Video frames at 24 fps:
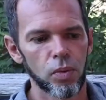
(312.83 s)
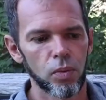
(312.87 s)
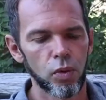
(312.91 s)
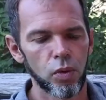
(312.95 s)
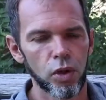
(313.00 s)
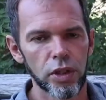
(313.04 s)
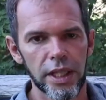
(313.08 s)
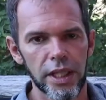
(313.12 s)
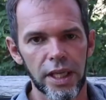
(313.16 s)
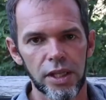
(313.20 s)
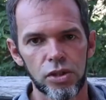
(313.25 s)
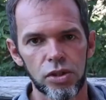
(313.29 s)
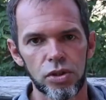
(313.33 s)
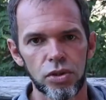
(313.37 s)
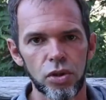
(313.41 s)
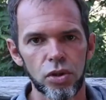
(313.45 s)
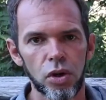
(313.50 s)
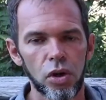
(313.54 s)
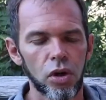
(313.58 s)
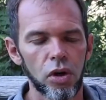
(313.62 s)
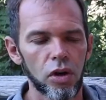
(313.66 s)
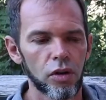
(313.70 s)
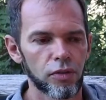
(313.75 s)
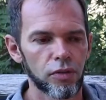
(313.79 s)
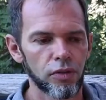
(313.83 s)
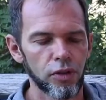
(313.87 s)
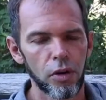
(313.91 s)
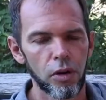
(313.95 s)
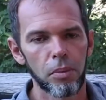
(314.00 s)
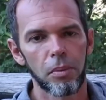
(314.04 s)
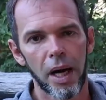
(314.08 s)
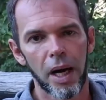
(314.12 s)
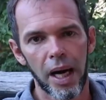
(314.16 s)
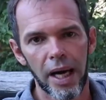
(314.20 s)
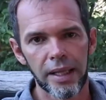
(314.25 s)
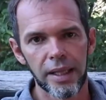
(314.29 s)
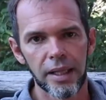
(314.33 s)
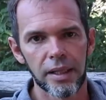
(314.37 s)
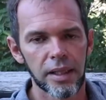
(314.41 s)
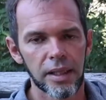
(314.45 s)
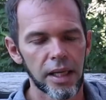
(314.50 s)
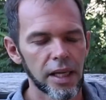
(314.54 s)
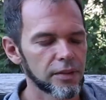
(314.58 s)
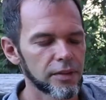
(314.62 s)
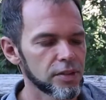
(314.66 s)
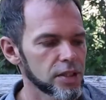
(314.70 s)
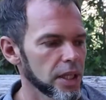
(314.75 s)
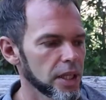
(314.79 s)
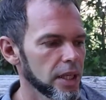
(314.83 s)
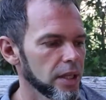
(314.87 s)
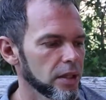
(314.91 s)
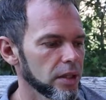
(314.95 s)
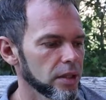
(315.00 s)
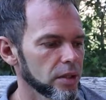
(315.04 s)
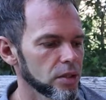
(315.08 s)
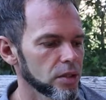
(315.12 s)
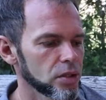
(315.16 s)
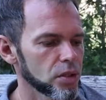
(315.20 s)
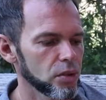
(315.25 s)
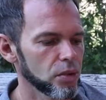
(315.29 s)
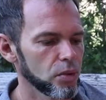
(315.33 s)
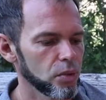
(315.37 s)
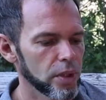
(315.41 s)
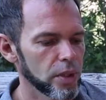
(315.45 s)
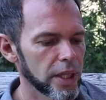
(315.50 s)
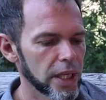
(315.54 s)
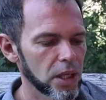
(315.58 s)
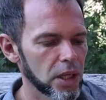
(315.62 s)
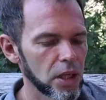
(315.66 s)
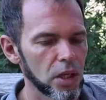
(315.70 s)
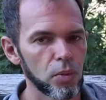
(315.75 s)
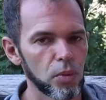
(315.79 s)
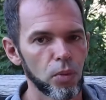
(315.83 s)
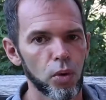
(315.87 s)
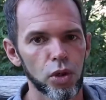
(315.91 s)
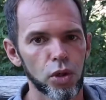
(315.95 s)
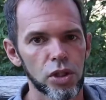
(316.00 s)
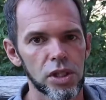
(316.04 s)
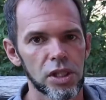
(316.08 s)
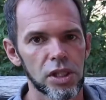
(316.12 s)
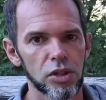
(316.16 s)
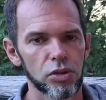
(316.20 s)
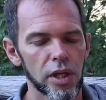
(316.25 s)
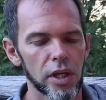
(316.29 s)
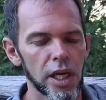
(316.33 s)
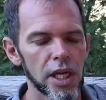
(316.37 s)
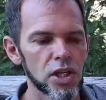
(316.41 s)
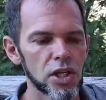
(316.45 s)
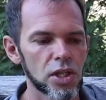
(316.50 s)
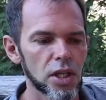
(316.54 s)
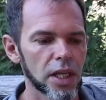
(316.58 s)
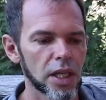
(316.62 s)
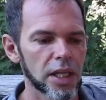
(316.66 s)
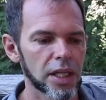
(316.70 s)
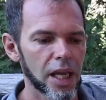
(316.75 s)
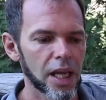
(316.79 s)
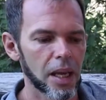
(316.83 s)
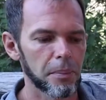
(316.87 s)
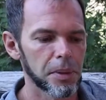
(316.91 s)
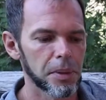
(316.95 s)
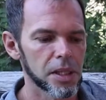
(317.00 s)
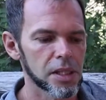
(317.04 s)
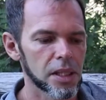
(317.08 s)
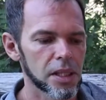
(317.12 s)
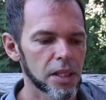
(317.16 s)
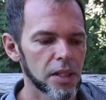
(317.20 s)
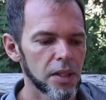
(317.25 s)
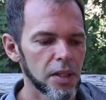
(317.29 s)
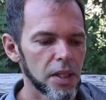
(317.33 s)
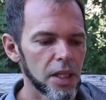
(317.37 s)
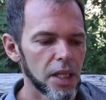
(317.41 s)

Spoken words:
what I saw from other dive centers, like in what situation it happens,